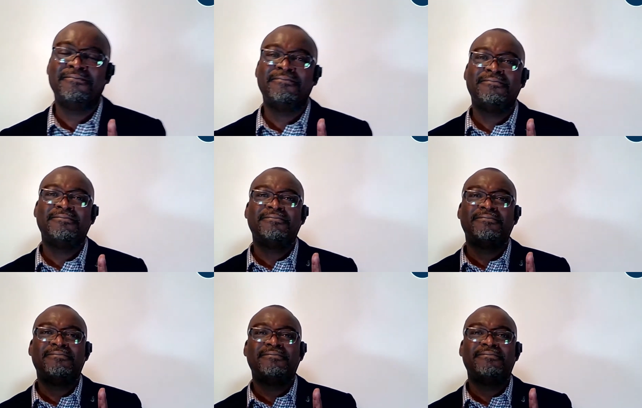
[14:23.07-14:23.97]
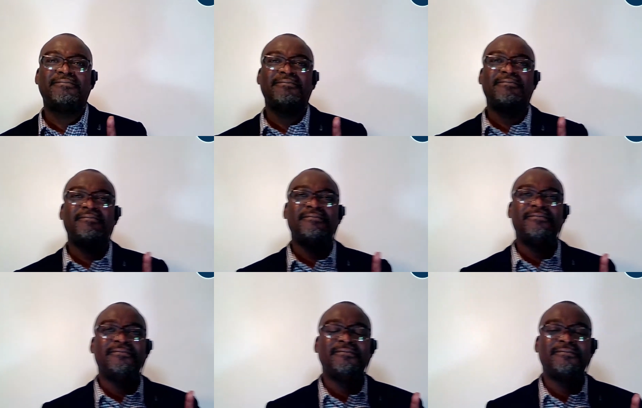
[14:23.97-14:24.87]

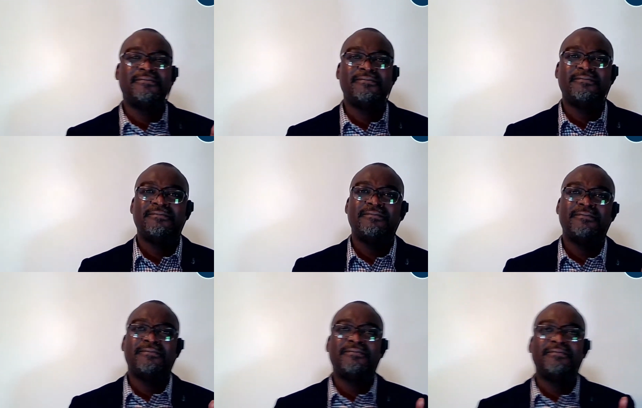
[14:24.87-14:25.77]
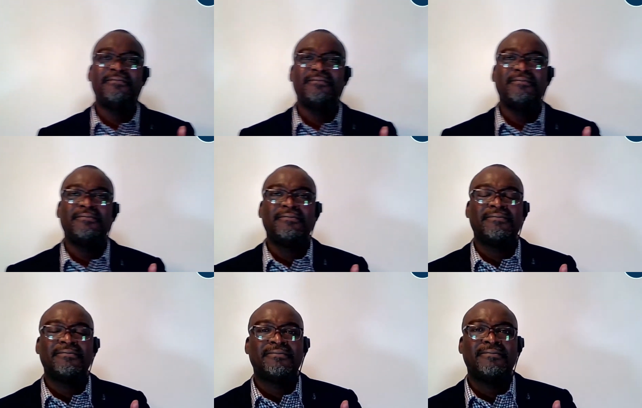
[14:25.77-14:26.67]

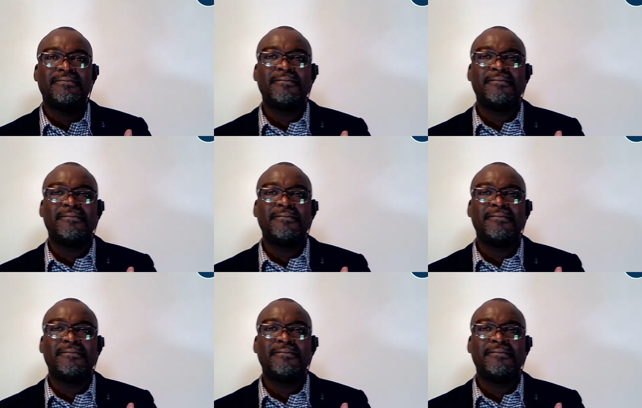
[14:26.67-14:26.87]
(no one is talking)